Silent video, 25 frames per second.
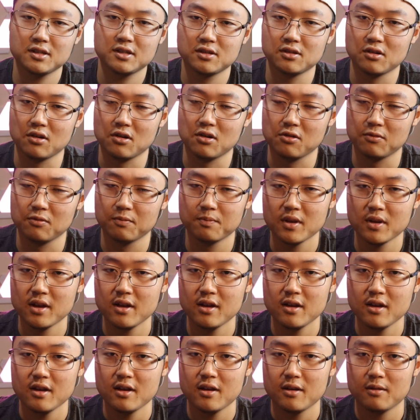So
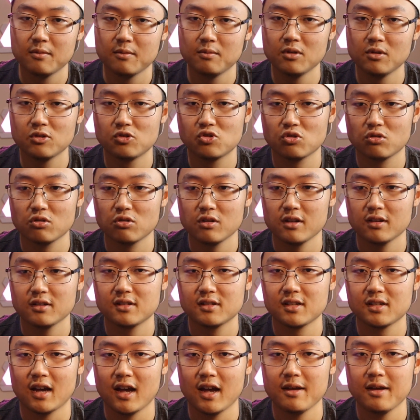majority of
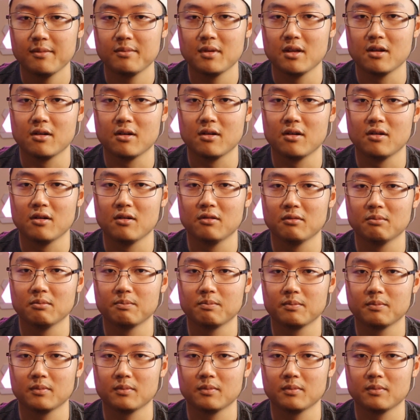the time, you know,